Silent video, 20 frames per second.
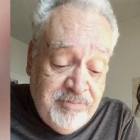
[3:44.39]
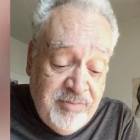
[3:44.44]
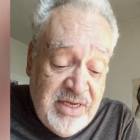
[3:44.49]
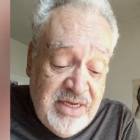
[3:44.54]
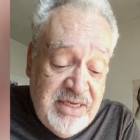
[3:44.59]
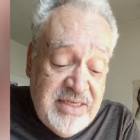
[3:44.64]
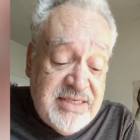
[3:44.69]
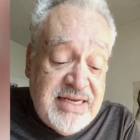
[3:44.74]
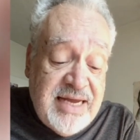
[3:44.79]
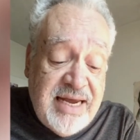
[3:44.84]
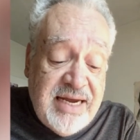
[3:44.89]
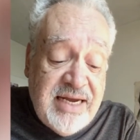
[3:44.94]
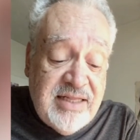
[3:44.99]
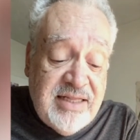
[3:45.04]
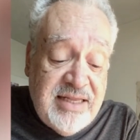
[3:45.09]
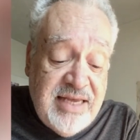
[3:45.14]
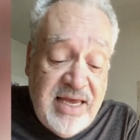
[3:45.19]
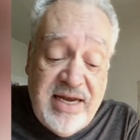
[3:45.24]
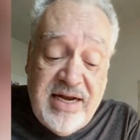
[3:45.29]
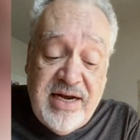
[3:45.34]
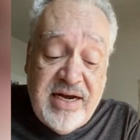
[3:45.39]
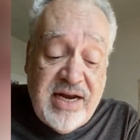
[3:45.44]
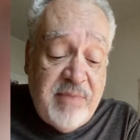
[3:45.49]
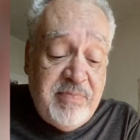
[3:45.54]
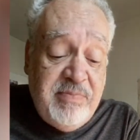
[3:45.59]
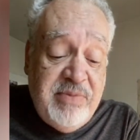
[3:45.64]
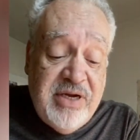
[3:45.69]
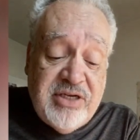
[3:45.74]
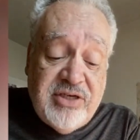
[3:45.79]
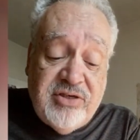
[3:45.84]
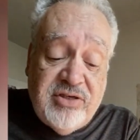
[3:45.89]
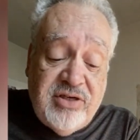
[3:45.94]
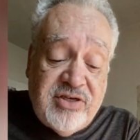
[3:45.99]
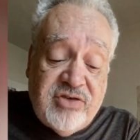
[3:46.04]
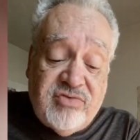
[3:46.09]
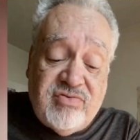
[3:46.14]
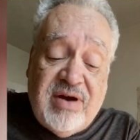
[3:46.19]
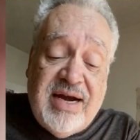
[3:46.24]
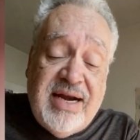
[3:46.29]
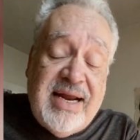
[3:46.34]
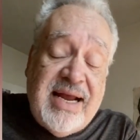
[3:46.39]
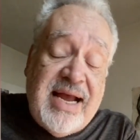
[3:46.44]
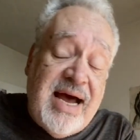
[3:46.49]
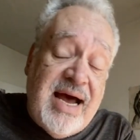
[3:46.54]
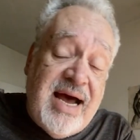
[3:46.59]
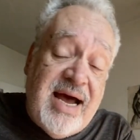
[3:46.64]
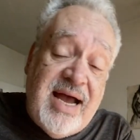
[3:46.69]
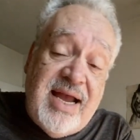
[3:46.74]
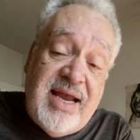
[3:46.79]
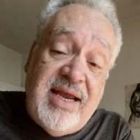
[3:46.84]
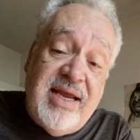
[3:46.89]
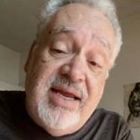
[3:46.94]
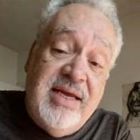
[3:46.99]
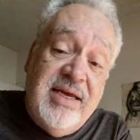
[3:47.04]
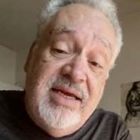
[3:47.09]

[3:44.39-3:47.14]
He sang it then, and I pictured us riding high